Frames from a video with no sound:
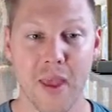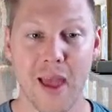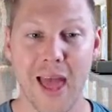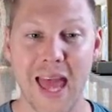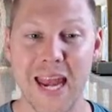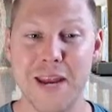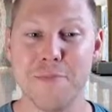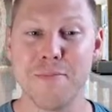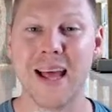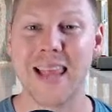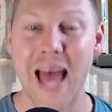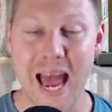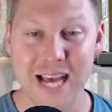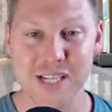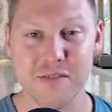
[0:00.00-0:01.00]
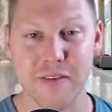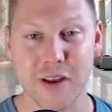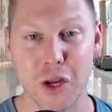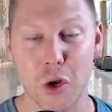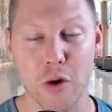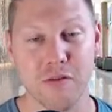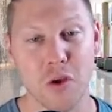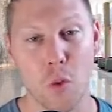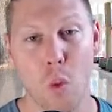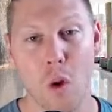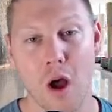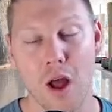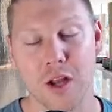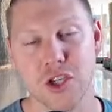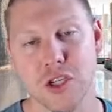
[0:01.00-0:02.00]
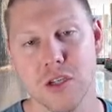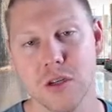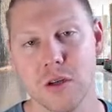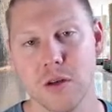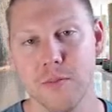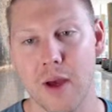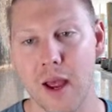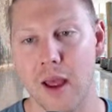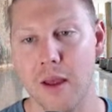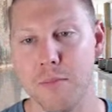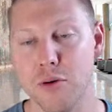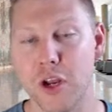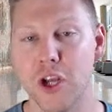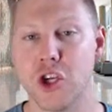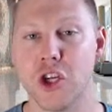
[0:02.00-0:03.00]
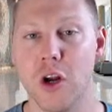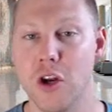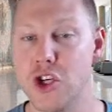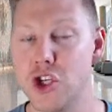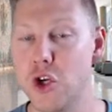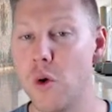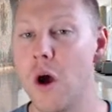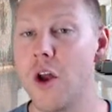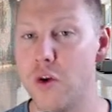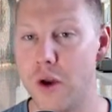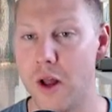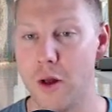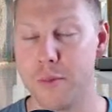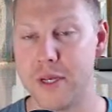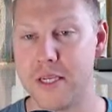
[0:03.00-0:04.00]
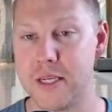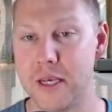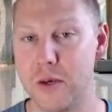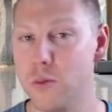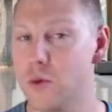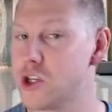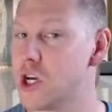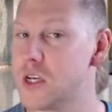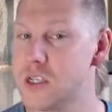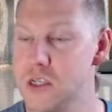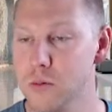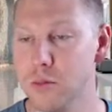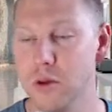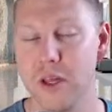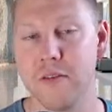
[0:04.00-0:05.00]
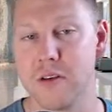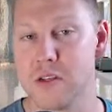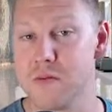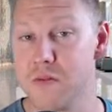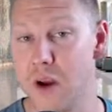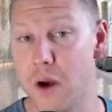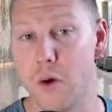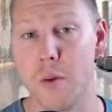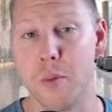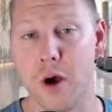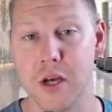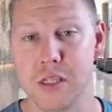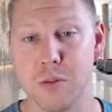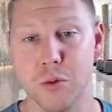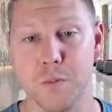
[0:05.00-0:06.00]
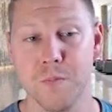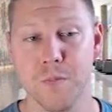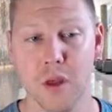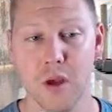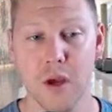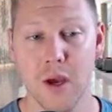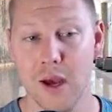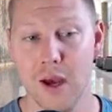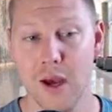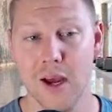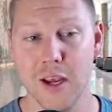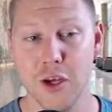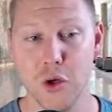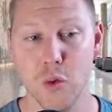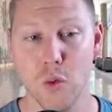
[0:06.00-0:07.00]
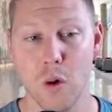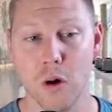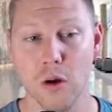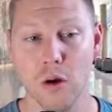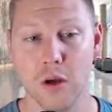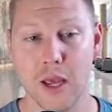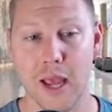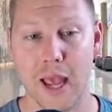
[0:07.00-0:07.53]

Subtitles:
And in my last video, if you watched my prediction on 200 LPT, which I still believe is very possible, you are looking